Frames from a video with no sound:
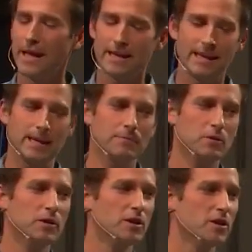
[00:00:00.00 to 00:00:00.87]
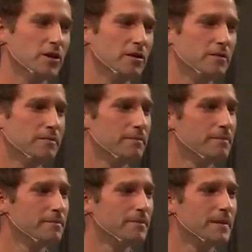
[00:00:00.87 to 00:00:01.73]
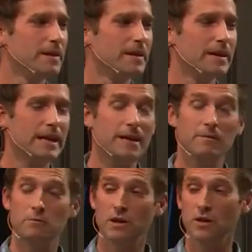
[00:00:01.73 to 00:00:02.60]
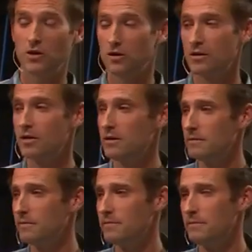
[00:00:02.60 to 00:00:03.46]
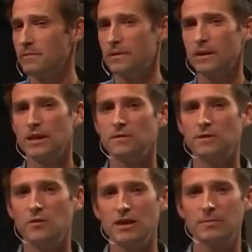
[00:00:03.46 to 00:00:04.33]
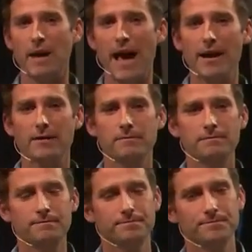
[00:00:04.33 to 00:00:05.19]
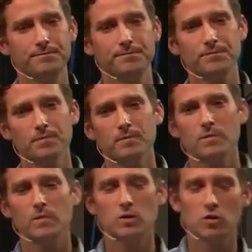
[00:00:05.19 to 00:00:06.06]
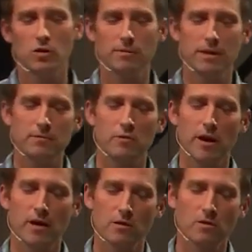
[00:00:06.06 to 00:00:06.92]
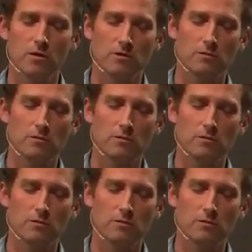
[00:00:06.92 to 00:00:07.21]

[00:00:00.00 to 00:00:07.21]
And keep doing good, even when good is viewed as bad. Join me in prayer, Lord.